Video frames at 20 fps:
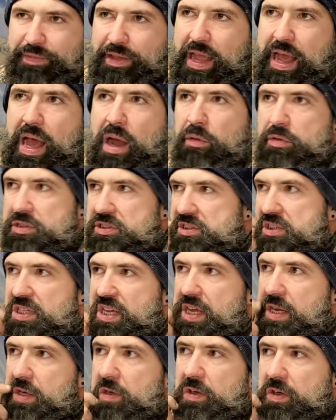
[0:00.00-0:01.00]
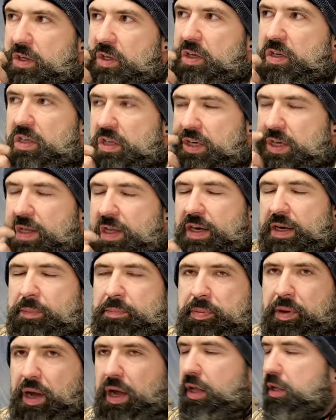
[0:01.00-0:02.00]
I would say you're looking at a
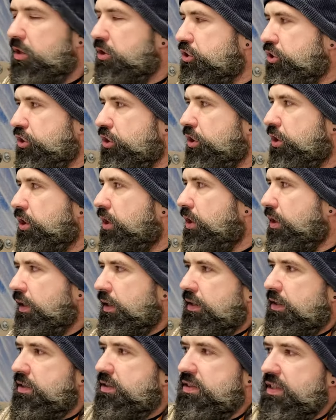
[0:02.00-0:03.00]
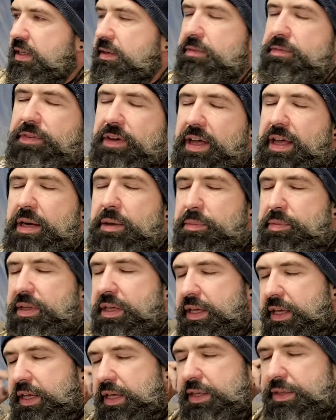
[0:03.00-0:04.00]
polisher and the seam phantom
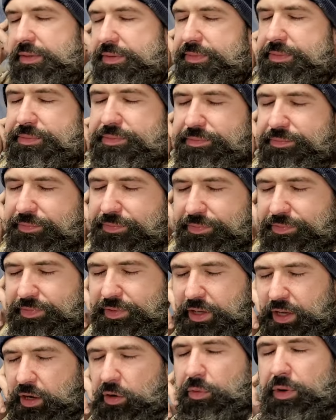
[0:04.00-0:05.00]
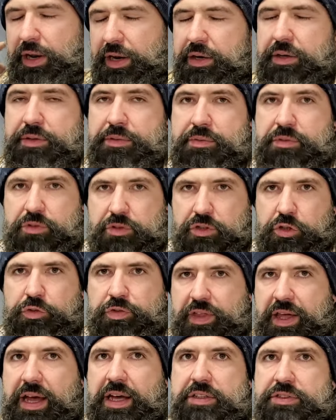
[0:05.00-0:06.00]
kit around two
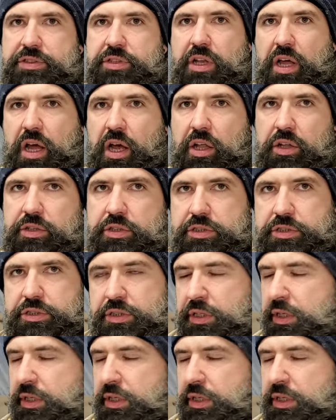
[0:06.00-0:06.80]
thousand dollars.